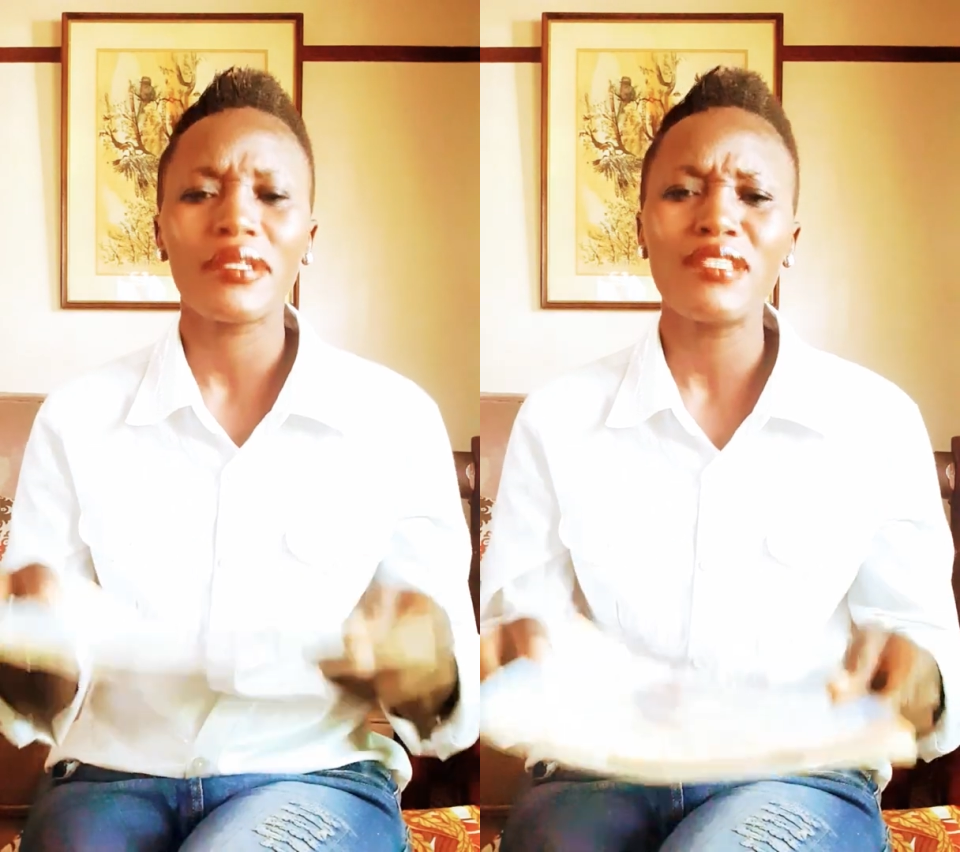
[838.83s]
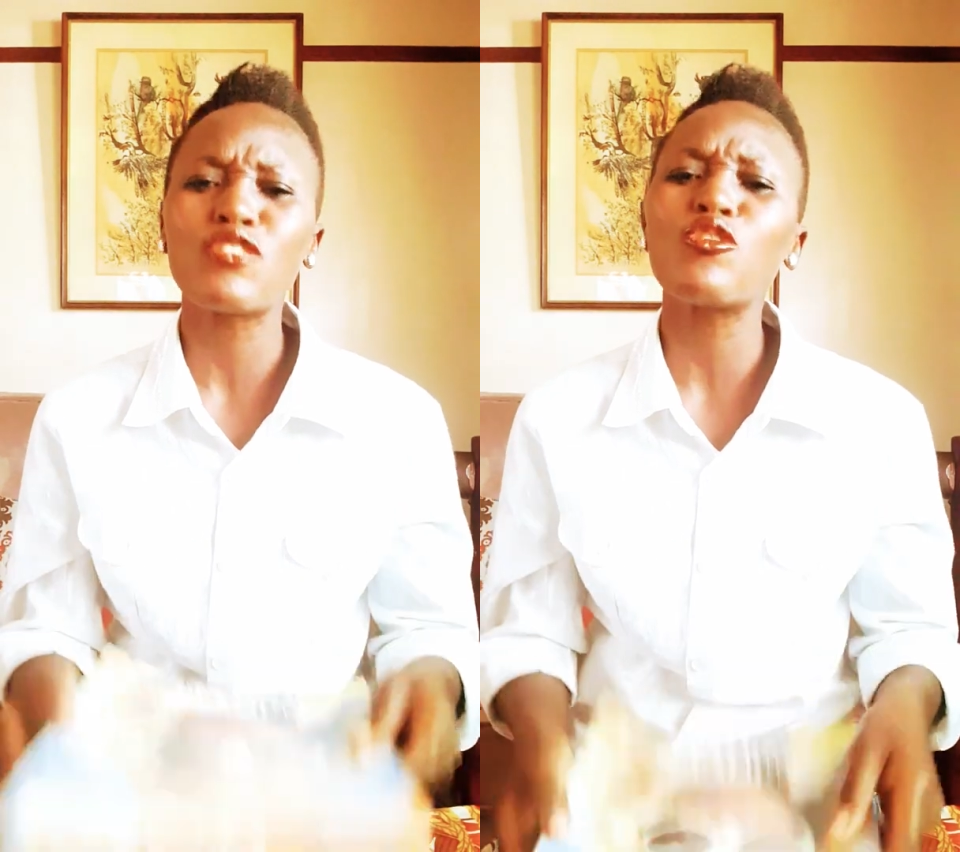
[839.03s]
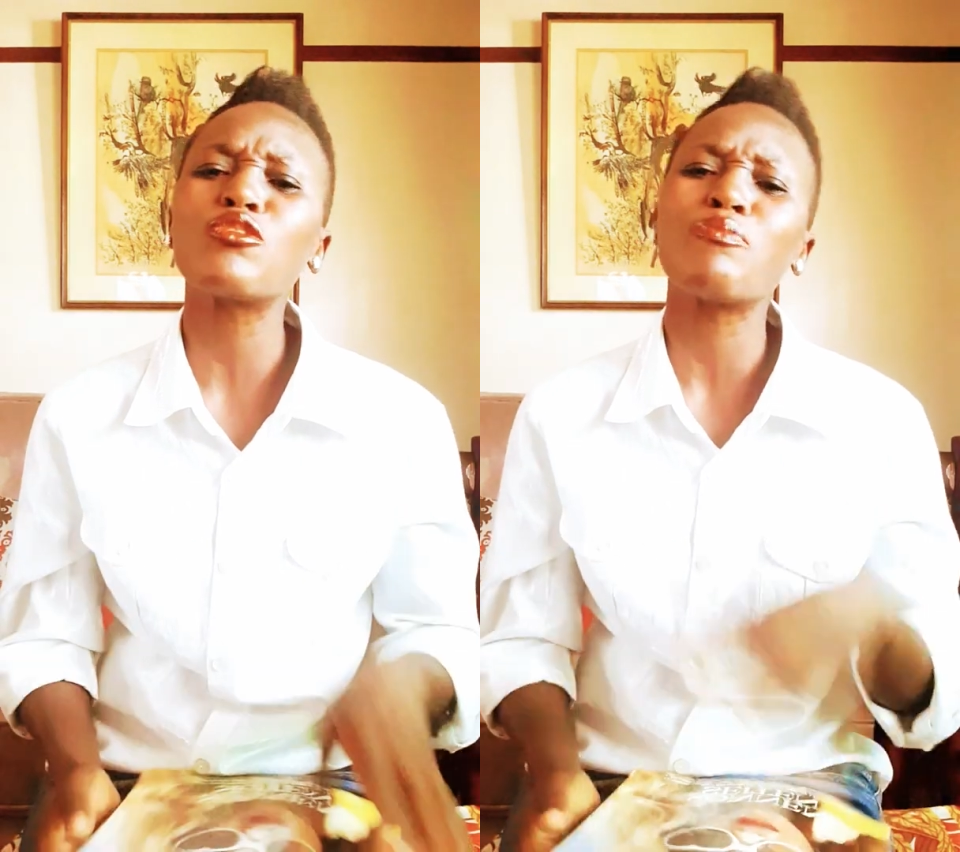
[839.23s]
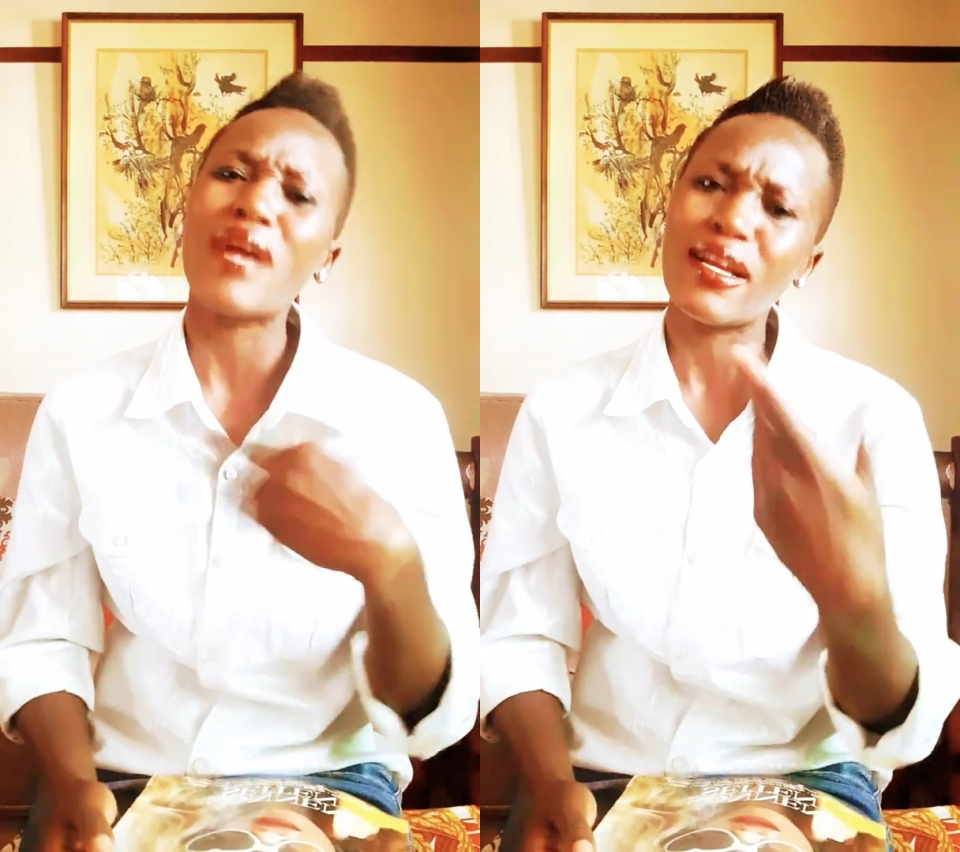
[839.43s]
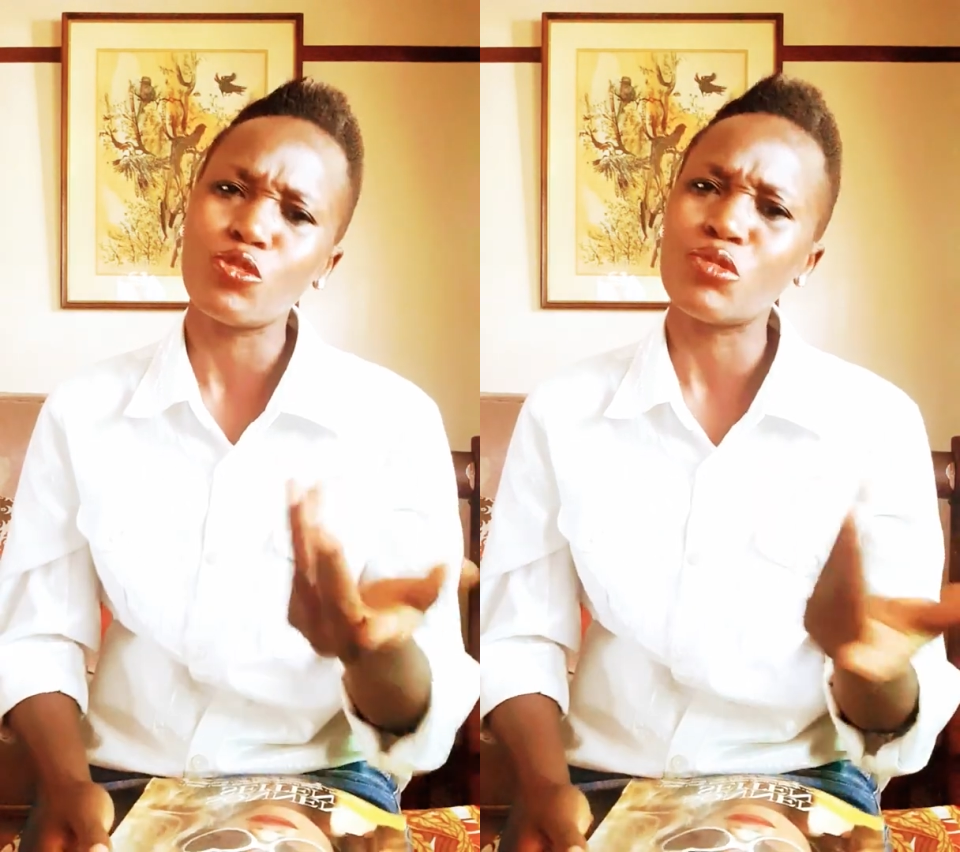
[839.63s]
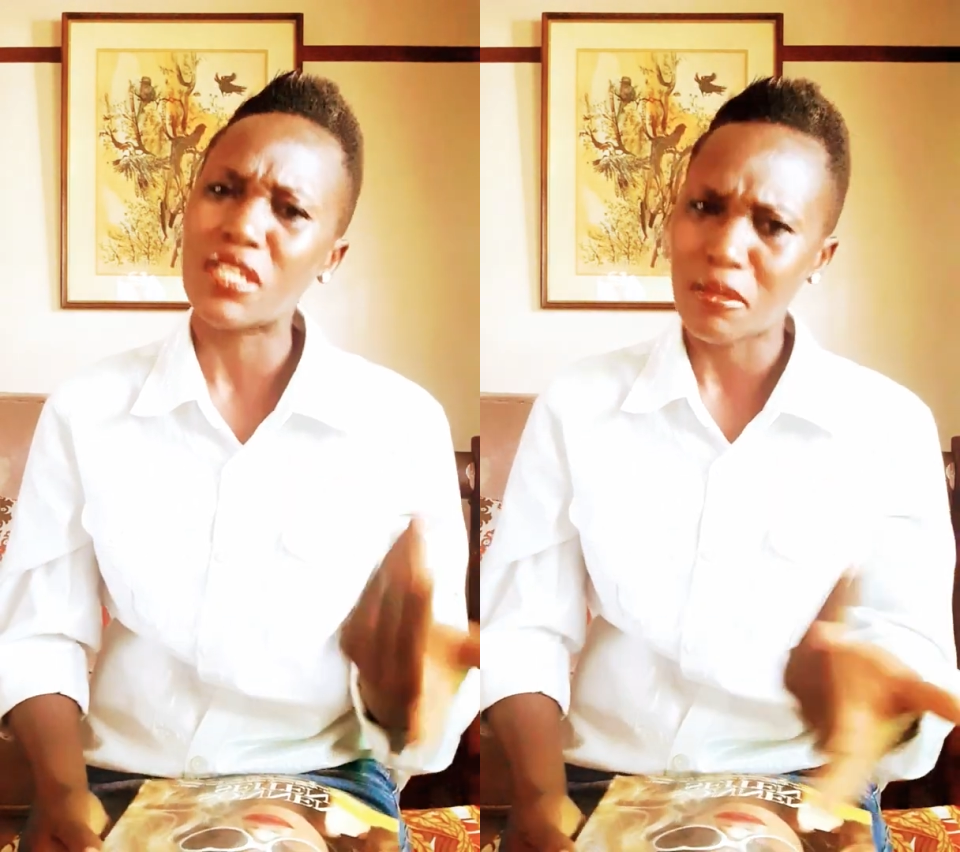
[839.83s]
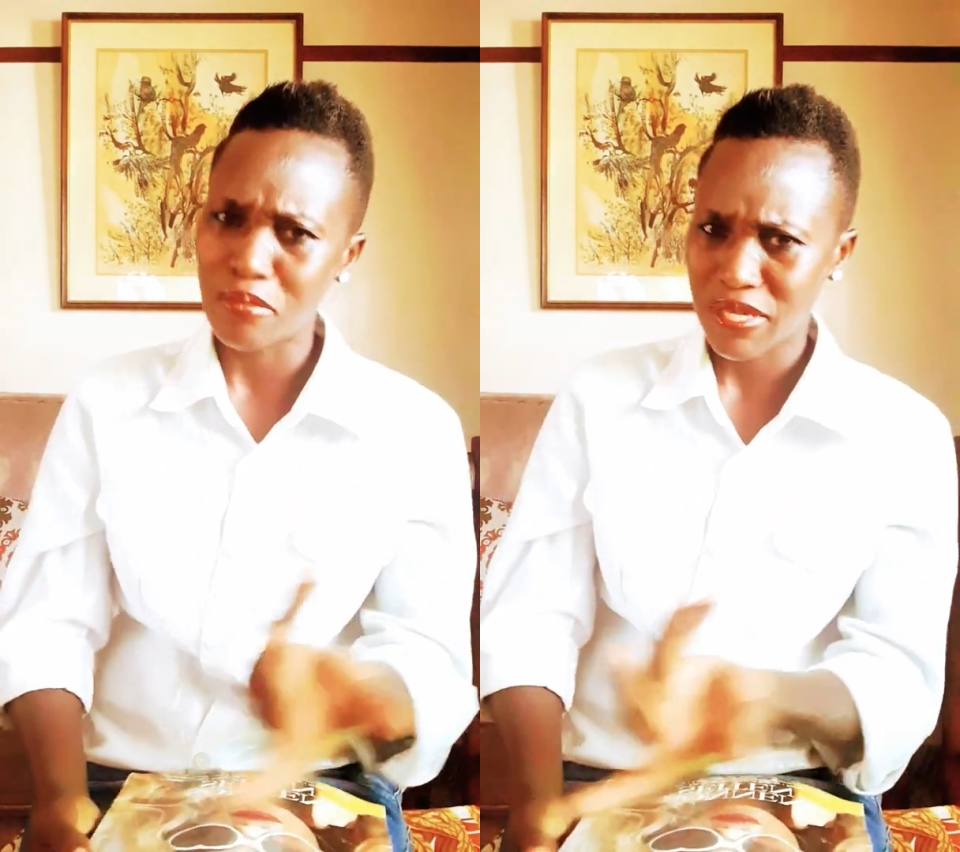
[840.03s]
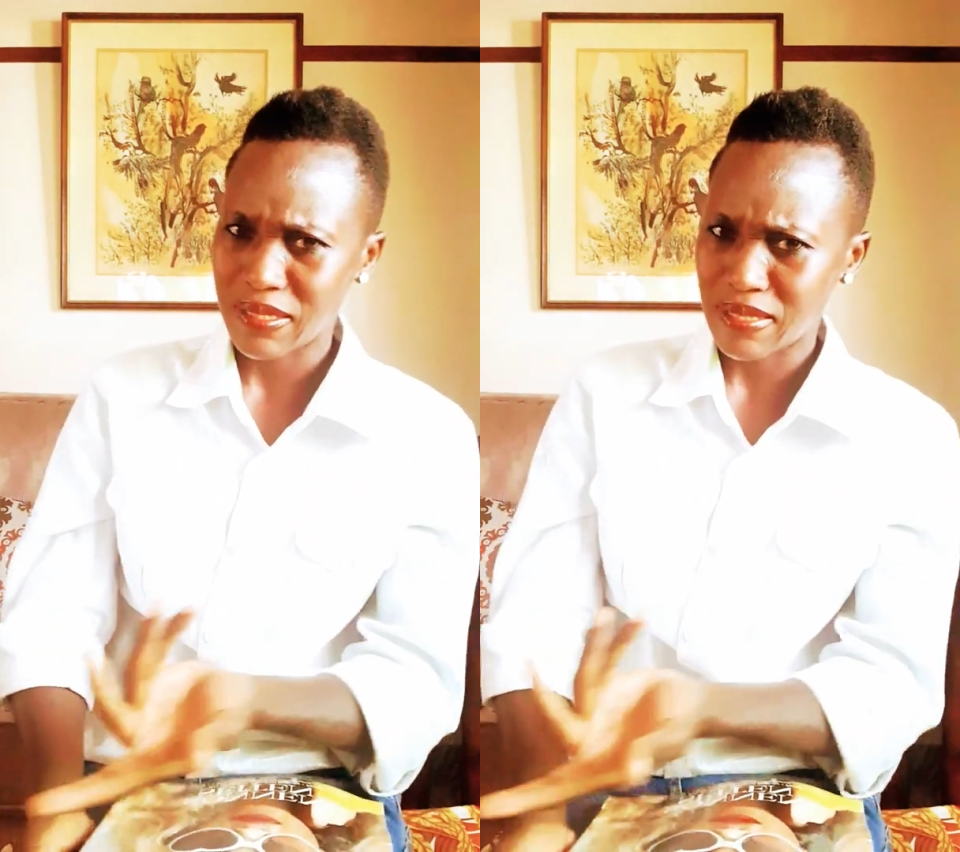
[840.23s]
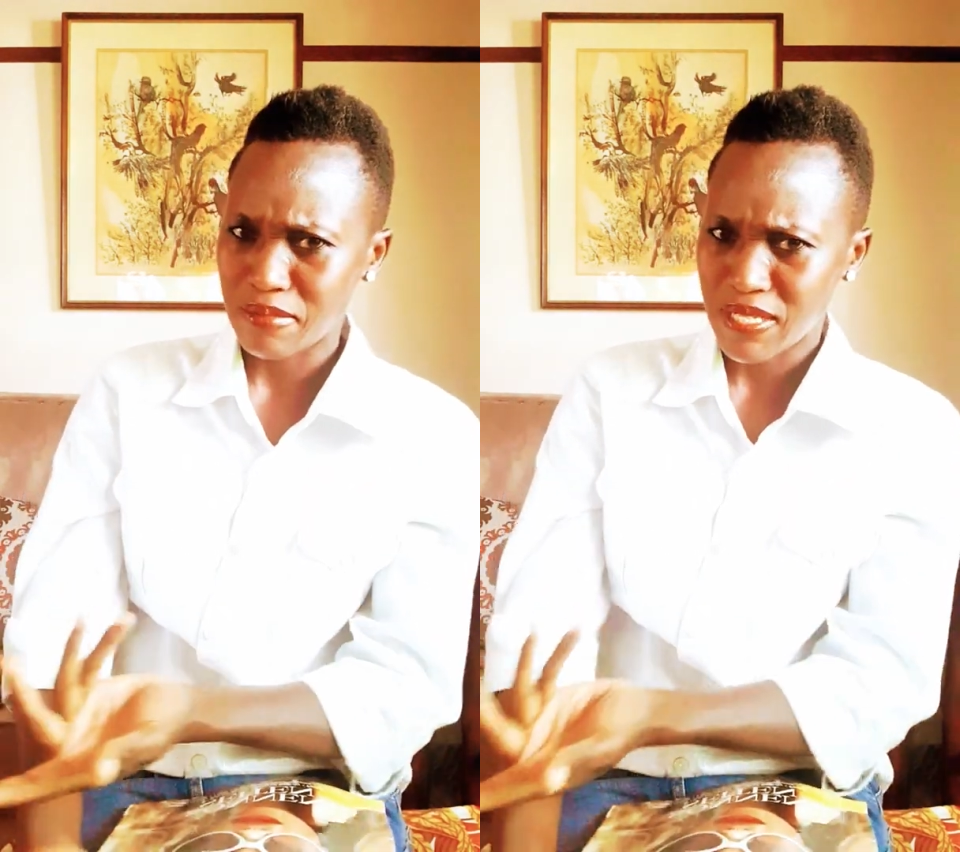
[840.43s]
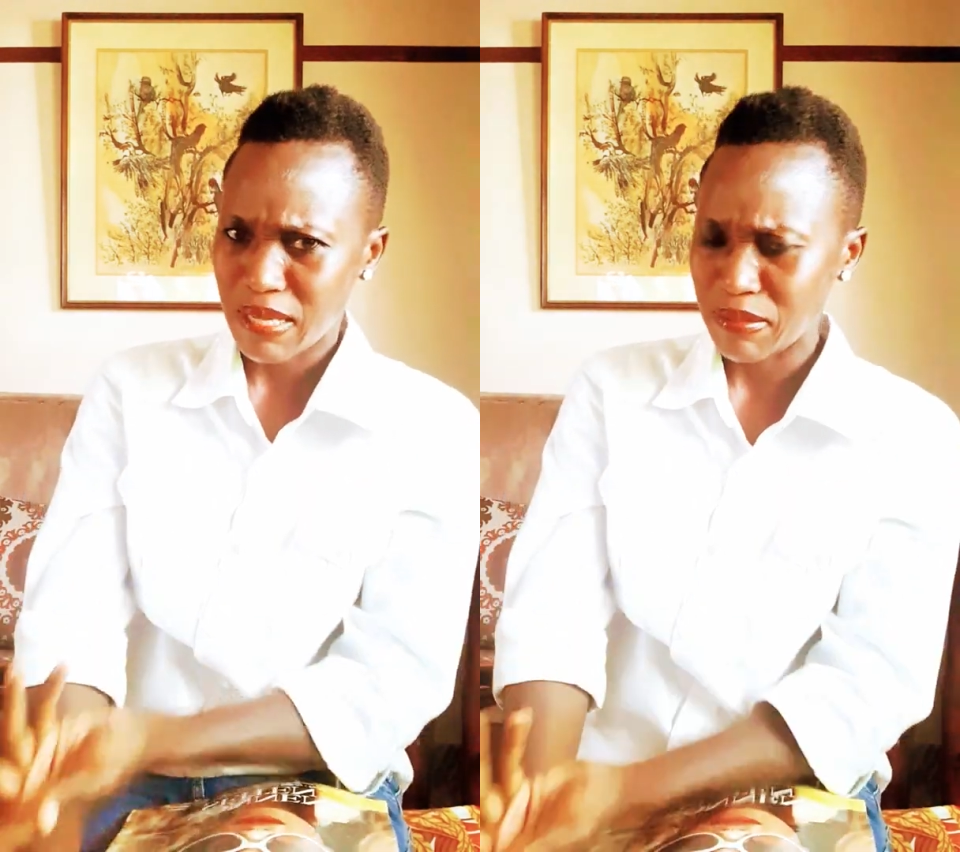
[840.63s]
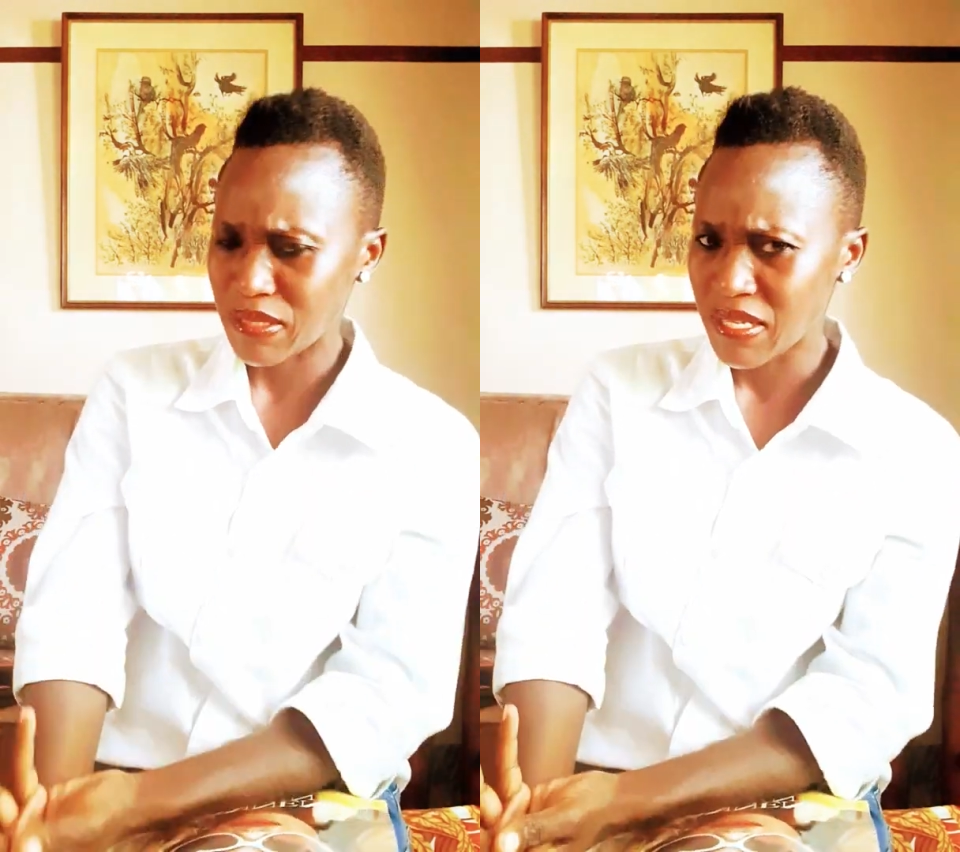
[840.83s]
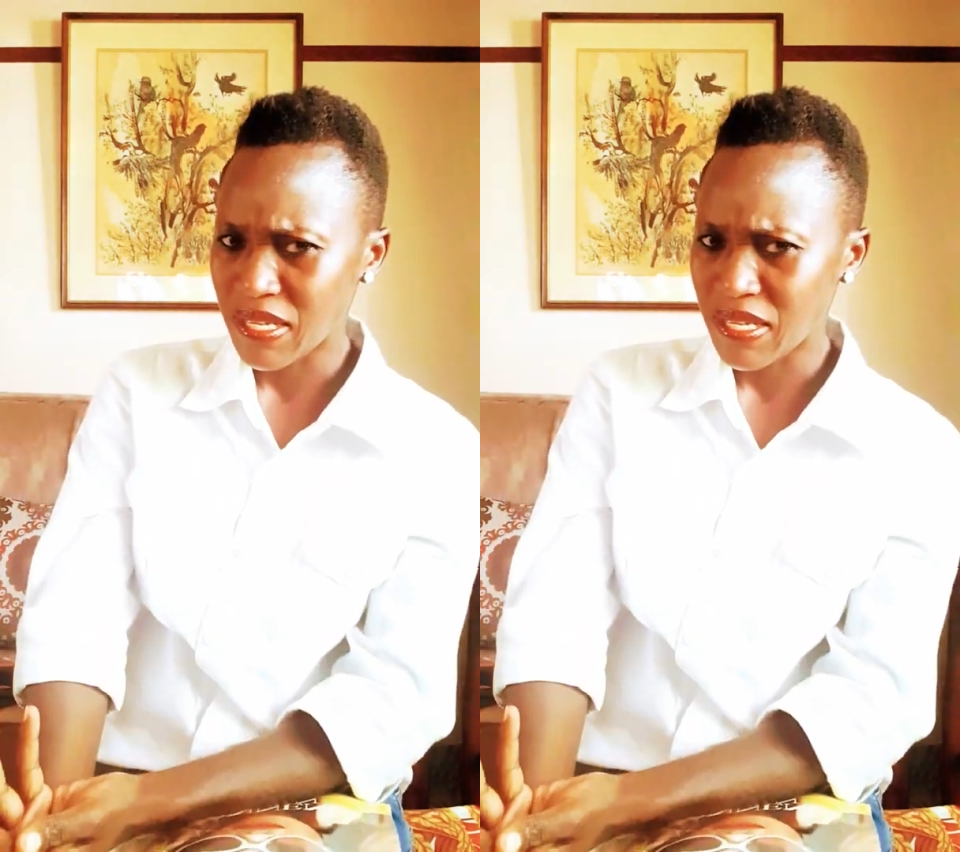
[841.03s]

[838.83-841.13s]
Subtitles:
It's not bad to take a break sometimes.